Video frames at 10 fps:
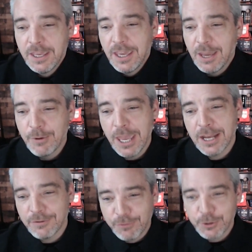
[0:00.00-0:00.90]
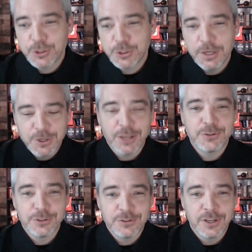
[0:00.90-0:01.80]
And we had a first Chief
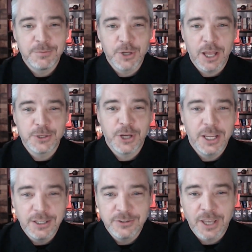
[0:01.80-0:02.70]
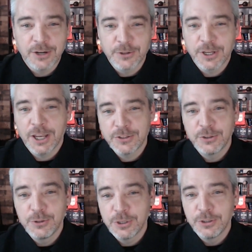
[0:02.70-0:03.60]
Justice named John Jay, signer of the
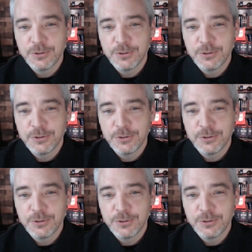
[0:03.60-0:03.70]
Constitution, who